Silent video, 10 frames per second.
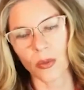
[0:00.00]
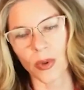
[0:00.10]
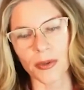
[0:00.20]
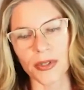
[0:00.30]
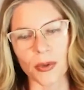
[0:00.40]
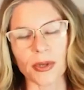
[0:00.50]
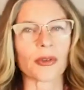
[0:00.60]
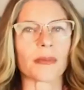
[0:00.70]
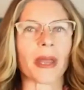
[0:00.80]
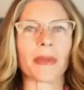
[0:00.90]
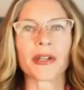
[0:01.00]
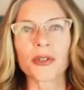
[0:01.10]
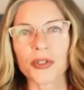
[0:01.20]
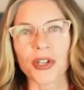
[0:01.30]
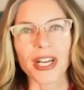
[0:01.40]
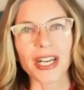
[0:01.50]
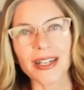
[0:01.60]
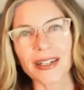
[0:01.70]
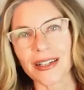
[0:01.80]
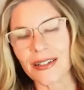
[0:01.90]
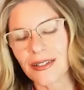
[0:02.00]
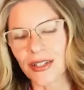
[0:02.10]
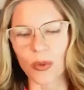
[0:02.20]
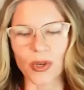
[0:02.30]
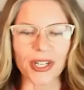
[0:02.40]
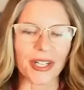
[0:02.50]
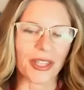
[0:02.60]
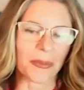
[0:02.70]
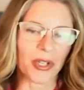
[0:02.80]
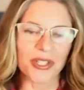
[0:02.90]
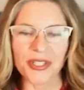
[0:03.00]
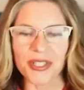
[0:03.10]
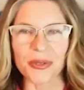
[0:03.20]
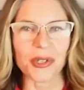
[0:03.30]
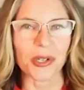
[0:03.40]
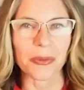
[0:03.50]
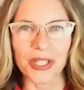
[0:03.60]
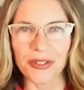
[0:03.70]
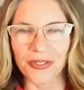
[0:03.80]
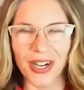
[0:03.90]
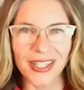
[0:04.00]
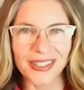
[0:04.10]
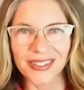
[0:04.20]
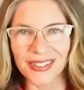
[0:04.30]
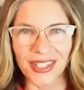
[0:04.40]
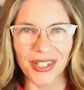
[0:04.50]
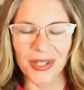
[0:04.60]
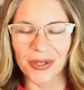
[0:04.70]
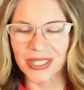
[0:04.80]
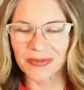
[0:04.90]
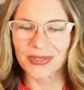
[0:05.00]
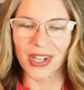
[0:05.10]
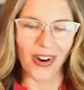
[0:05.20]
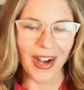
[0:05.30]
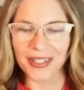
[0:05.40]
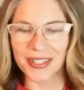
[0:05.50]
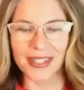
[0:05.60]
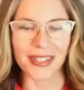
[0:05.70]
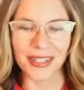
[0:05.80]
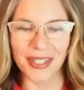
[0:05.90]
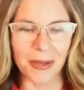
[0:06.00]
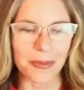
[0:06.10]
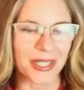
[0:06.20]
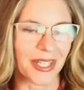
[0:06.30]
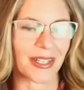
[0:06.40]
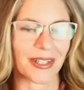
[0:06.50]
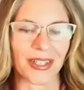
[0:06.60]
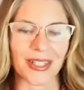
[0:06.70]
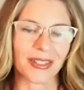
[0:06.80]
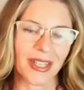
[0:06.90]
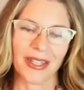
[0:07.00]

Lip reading: when I was going through my medical training and you're working in the emergency room and you've got, a car accident that comes in, or